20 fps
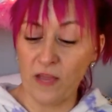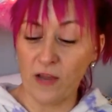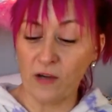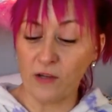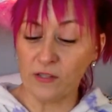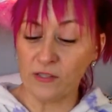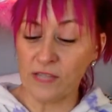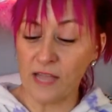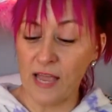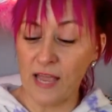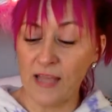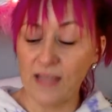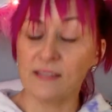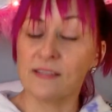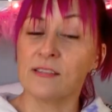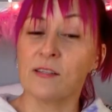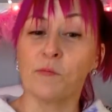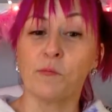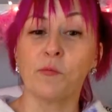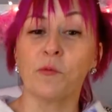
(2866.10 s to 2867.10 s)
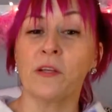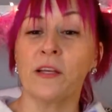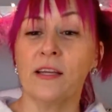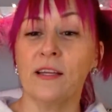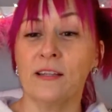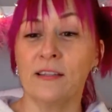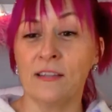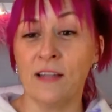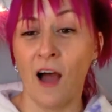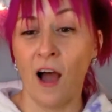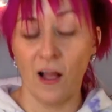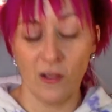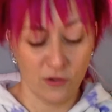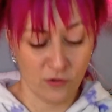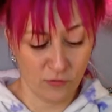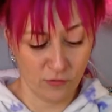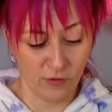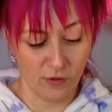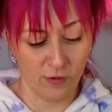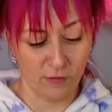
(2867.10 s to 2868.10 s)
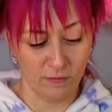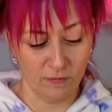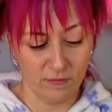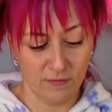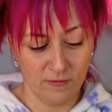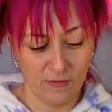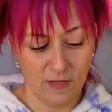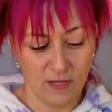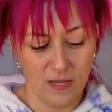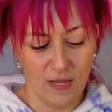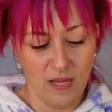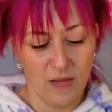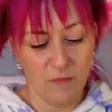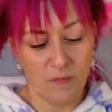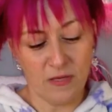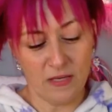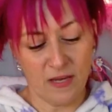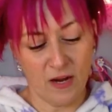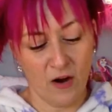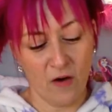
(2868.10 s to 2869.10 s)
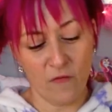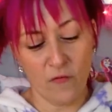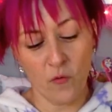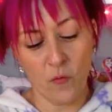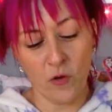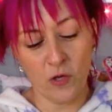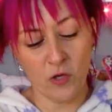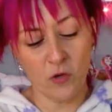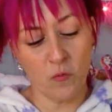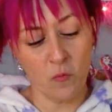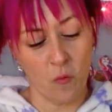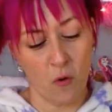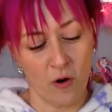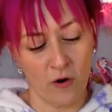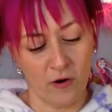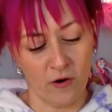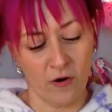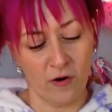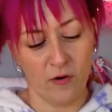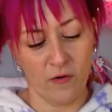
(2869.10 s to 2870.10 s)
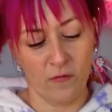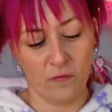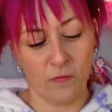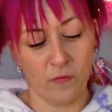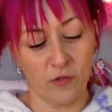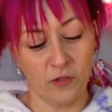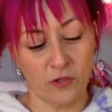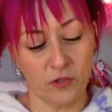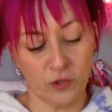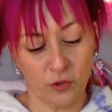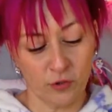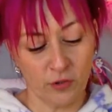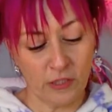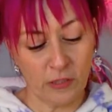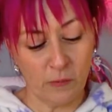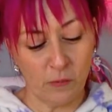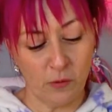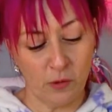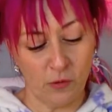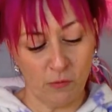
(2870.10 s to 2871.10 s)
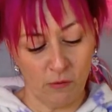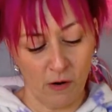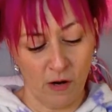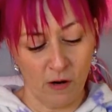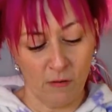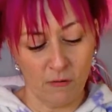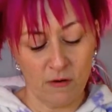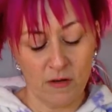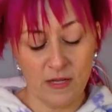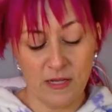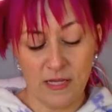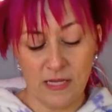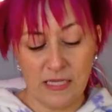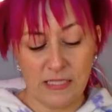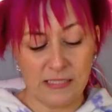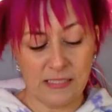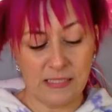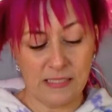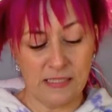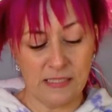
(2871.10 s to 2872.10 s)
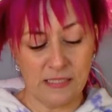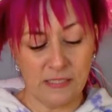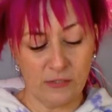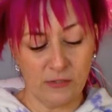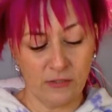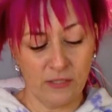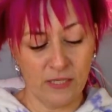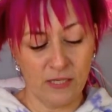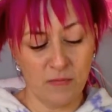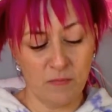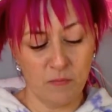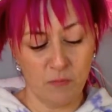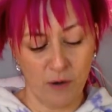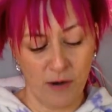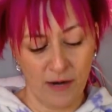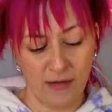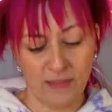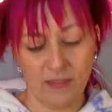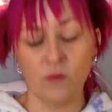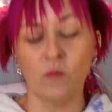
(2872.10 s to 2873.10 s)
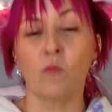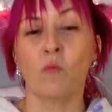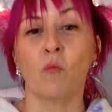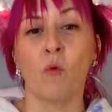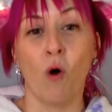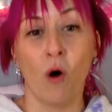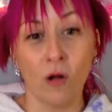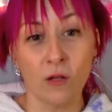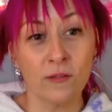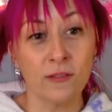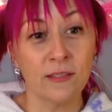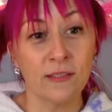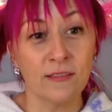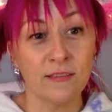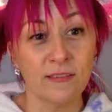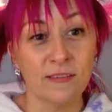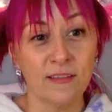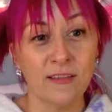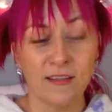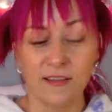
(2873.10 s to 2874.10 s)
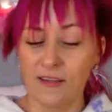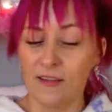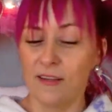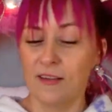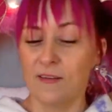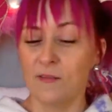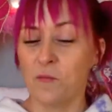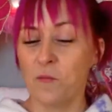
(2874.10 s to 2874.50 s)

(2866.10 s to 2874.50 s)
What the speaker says: what they are saying is simply not true. Be careful what you water, for it surely will grow. Sincerely, Brandon Walden.